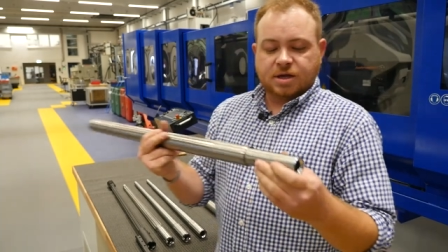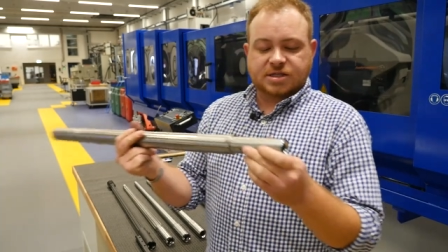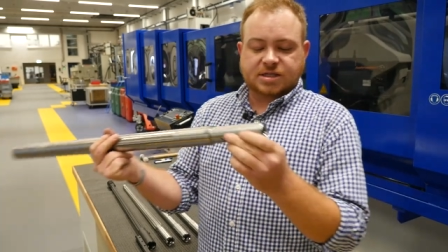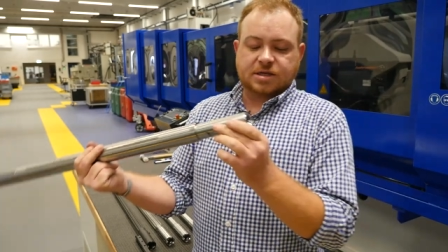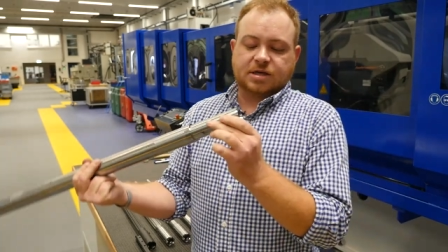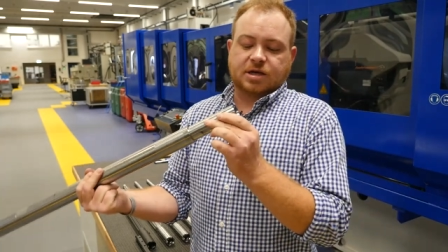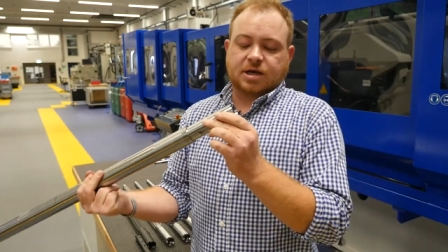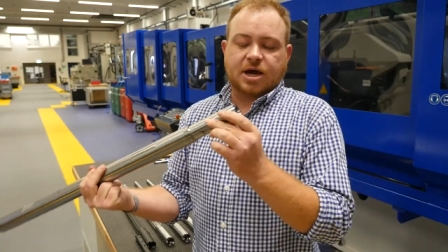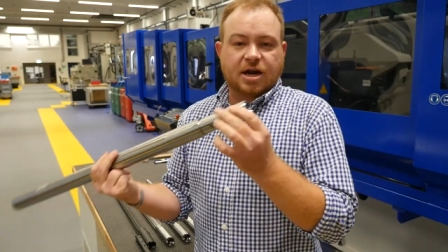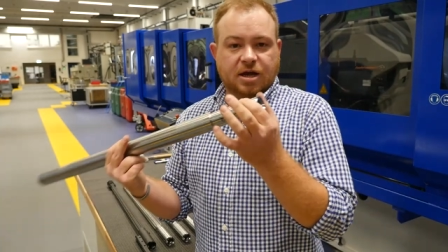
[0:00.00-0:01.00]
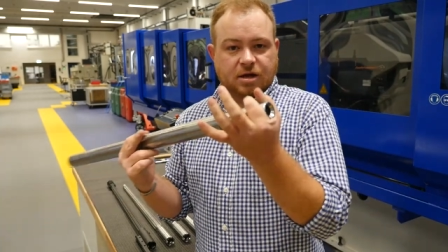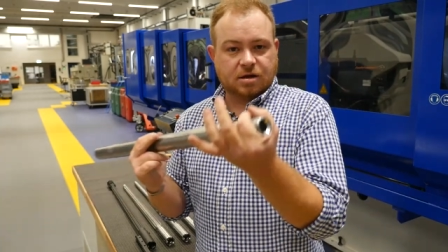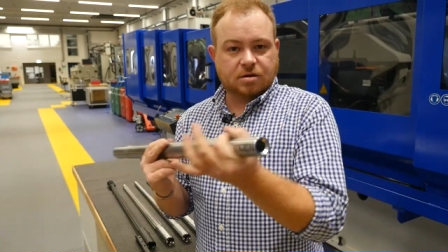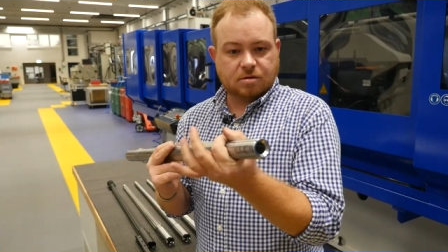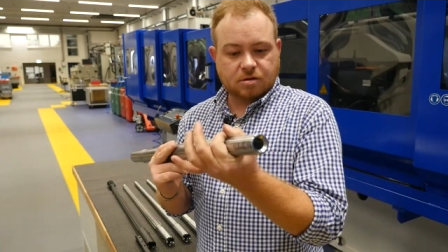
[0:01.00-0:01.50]
is cutting
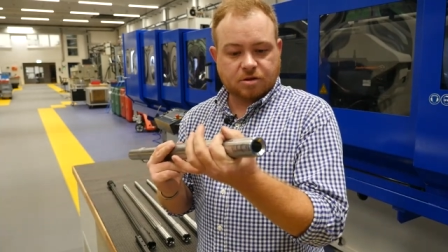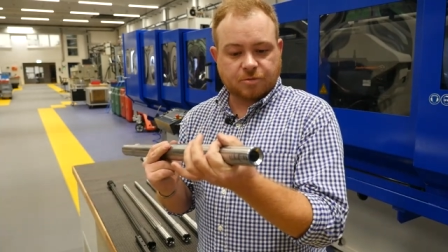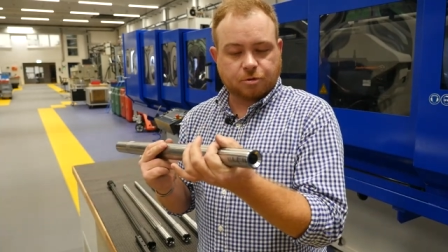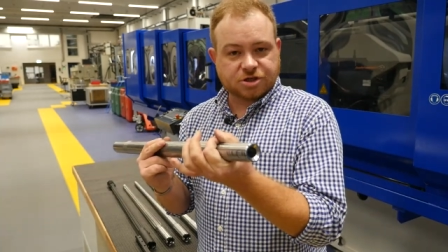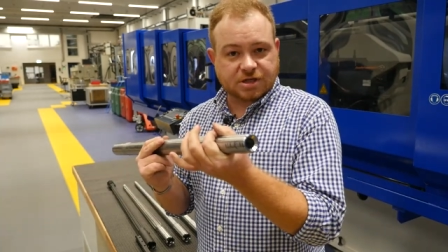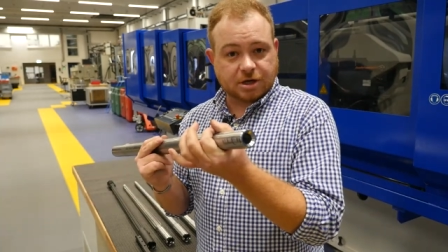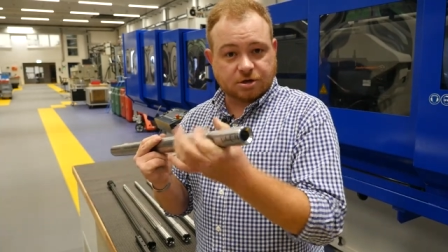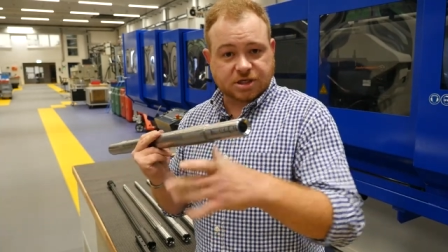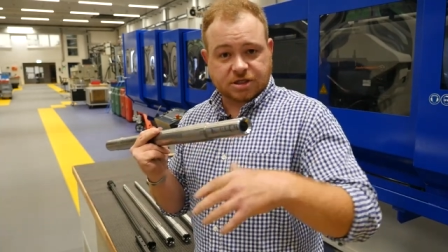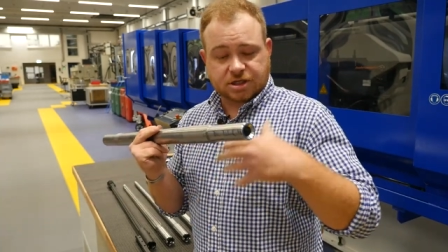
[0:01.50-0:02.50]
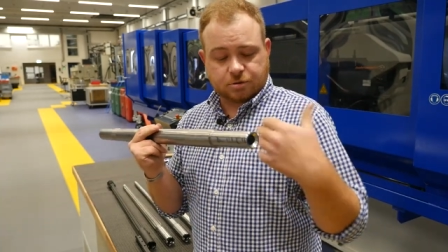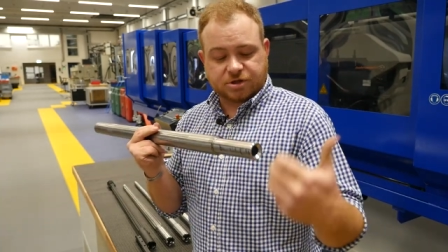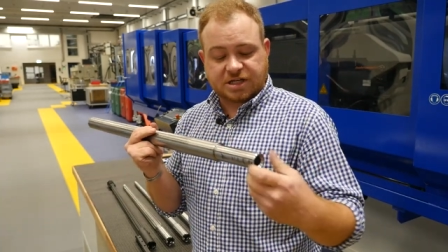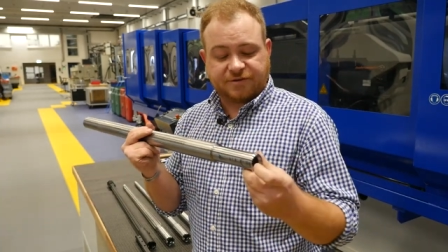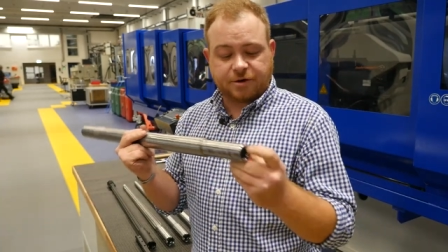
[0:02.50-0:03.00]
the portion that goes into the
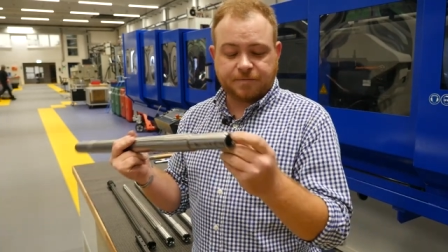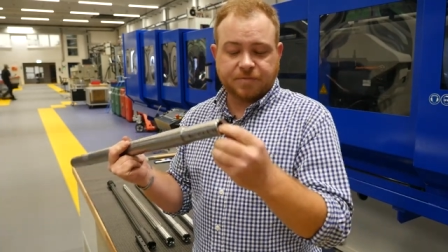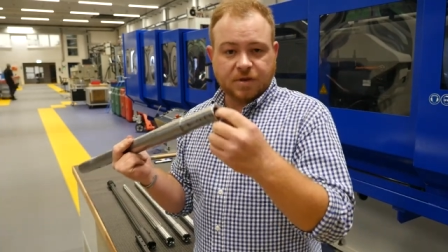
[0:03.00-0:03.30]
receiver